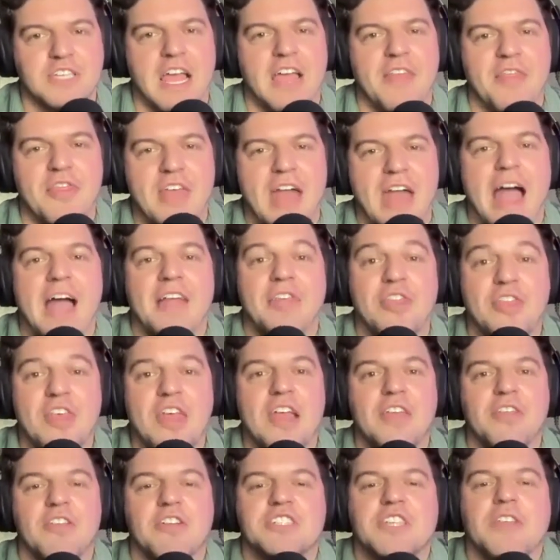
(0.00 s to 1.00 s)
And
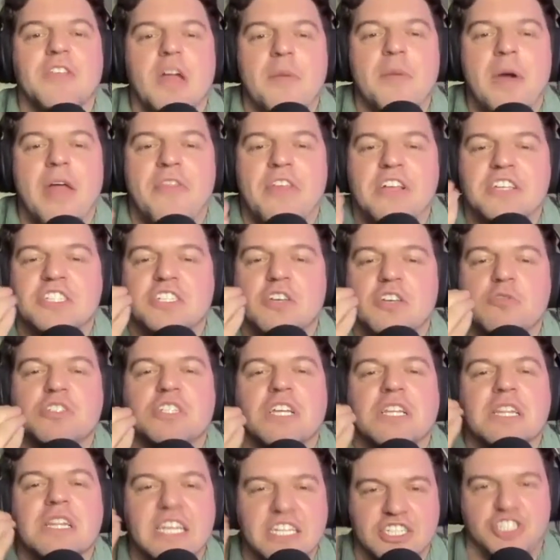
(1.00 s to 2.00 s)
there's something about it that's so
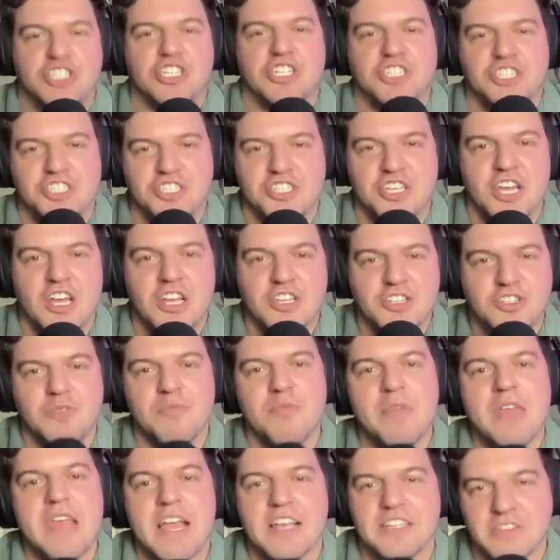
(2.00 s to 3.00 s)
delicious to
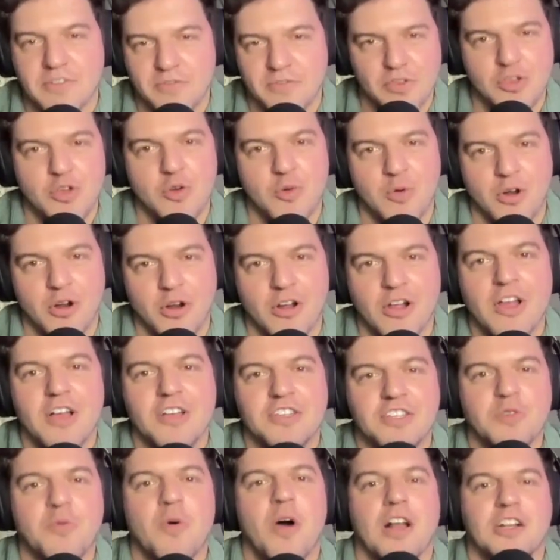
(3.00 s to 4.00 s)
me as a viewer
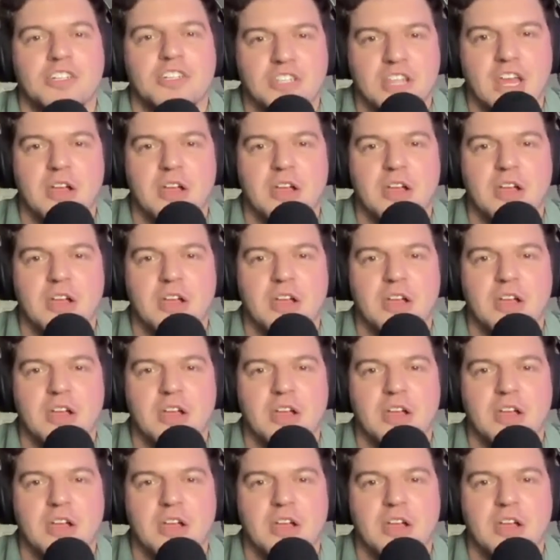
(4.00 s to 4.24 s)
to watch,